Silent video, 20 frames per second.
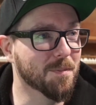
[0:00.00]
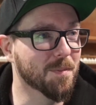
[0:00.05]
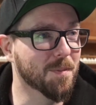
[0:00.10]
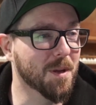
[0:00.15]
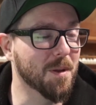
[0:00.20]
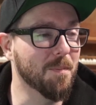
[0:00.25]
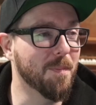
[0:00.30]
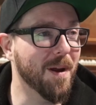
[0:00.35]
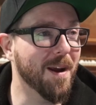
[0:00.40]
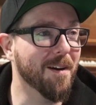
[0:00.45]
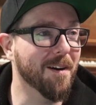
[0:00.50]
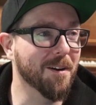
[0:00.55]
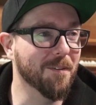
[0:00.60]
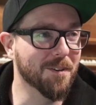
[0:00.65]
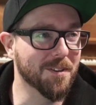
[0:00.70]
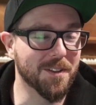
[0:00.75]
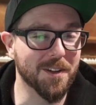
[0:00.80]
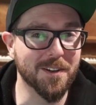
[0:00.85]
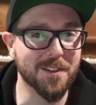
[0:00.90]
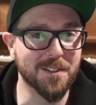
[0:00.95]
comparing
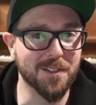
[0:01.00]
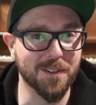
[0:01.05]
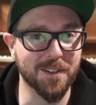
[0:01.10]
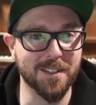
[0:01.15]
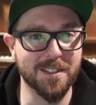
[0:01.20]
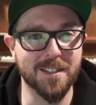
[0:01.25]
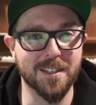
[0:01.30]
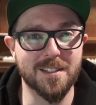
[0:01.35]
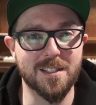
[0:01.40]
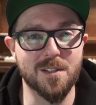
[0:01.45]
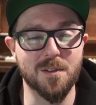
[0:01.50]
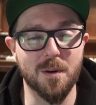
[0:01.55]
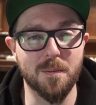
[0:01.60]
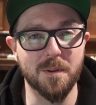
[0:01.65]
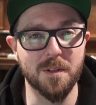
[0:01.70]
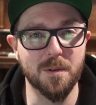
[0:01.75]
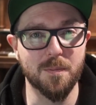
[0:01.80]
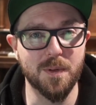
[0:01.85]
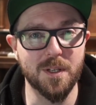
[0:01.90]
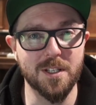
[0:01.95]
what they're doing to
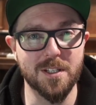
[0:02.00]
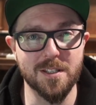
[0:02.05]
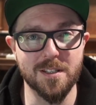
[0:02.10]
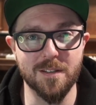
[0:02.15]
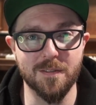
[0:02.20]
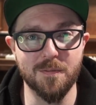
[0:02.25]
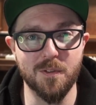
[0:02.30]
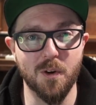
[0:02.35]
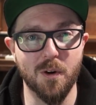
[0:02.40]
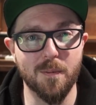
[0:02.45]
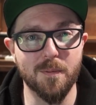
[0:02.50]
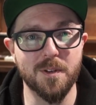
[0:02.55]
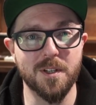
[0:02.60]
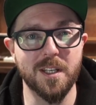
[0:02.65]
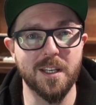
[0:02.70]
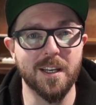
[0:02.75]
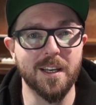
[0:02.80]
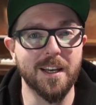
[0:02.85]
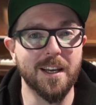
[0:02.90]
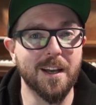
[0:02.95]
storming the beaches of
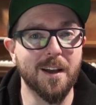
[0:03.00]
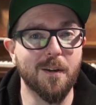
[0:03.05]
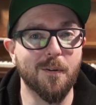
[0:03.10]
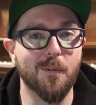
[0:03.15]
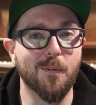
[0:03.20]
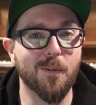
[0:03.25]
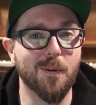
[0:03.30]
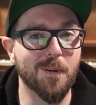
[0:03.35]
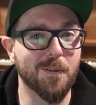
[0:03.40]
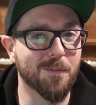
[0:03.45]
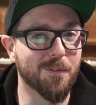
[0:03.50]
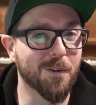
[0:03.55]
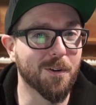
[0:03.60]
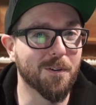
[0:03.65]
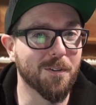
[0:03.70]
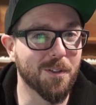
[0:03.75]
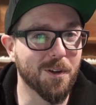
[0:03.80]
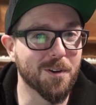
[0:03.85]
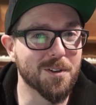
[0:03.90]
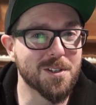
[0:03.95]
Normandy.
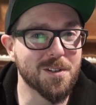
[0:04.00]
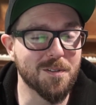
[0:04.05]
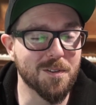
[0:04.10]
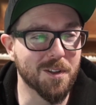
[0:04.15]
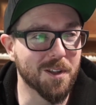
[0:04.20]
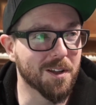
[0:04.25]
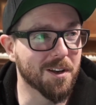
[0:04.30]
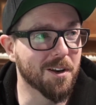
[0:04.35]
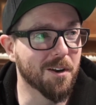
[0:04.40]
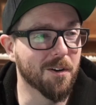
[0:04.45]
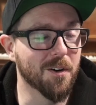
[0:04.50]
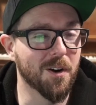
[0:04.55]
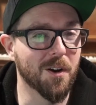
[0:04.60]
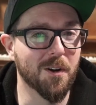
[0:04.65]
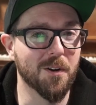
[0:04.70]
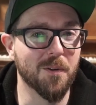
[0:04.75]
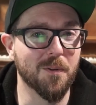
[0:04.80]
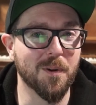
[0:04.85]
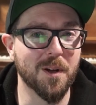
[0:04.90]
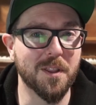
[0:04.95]
For those of you that don't
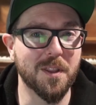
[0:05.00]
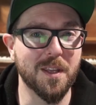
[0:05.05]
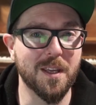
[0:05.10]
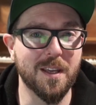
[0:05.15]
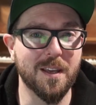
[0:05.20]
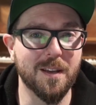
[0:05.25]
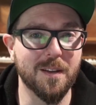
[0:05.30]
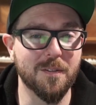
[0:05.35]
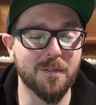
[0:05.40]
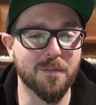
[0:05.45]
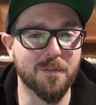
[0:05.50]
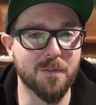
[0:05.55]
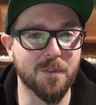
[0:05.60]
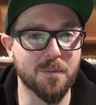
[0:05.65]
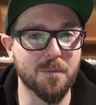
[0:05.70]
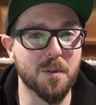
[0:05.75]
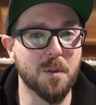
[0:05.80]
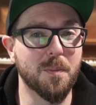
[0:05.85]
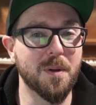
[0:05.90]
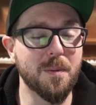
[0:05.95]
know what
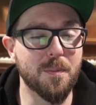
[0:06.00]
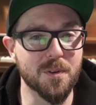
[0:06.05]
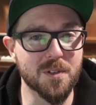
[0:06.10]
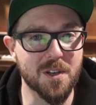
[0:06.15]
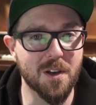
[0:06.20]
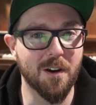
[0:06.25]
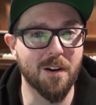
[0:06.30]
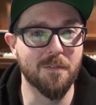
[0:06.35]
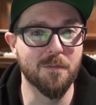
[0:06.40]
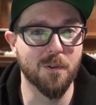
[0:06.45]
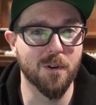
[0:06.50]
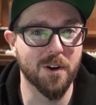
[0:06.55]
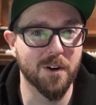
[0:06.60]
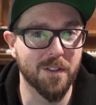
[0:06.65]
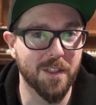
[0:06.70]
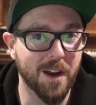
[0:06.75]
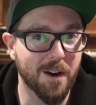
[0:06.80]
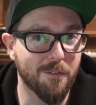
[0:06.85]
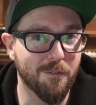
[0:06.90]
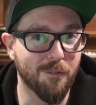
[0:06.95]
the People's Convoy are
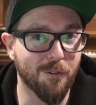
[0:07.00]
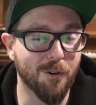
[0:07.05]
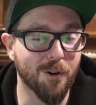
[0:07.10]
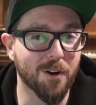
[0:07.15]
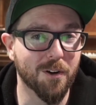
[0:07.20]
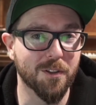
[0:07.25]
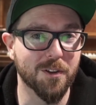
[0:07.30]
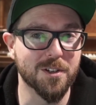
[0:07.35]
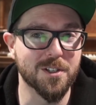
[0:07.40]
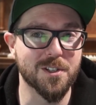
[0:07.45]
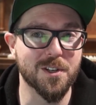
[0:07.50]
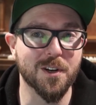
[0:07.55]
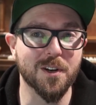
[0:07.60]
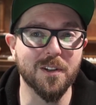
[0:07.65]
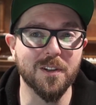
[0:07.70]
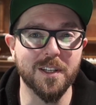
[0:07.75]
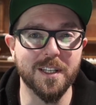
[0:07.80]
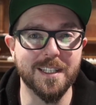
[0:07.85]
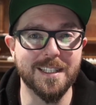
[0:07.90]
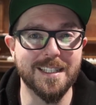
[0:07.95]
there for, they're circling